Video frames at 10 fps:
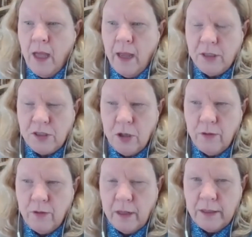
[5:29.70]
I'm going to start
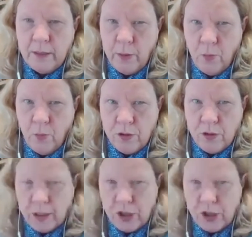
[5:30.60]
with a little bit more
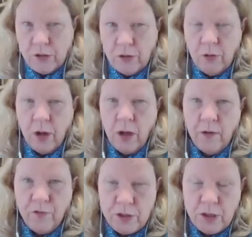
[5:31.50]
introduction, though.
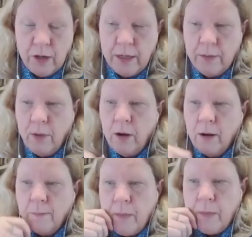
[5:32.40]
First on
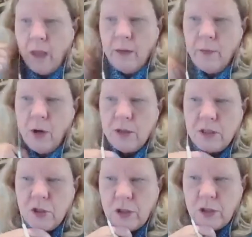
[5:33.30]
Inmar. Inmar is
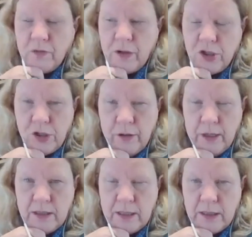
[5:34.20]
the Director of
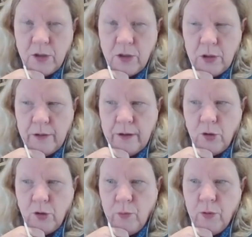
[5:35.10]
Engineering, as I said earlier,
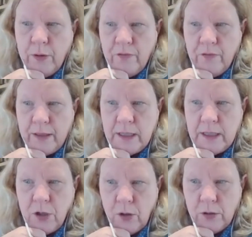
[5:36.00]
at Uber Advanced
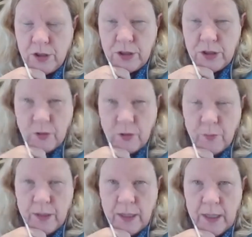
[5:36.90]
Technologies Group.
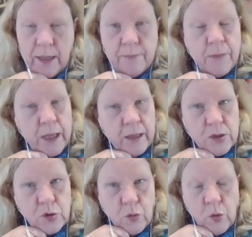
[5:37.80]
In
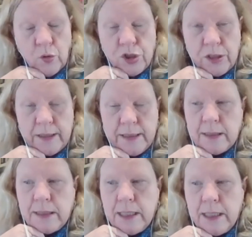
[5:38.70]
this role, she leads
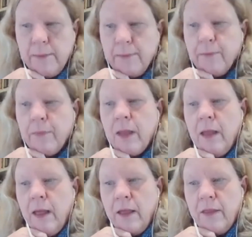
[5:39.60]
a team
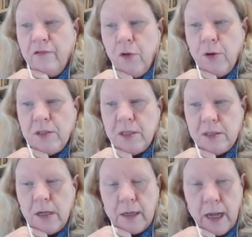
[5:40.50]
that focuses
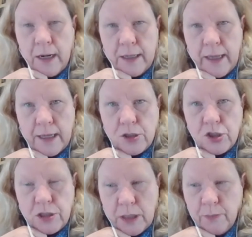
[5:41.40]
on
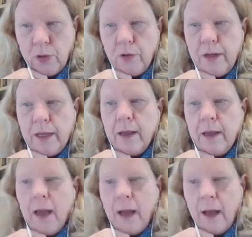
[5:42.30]
cutting-edge deep learning
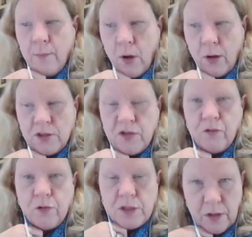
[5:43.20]
models
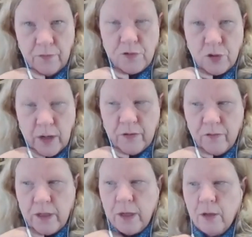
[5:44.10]
for self-driving
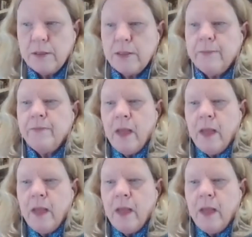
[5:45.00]
vehicles.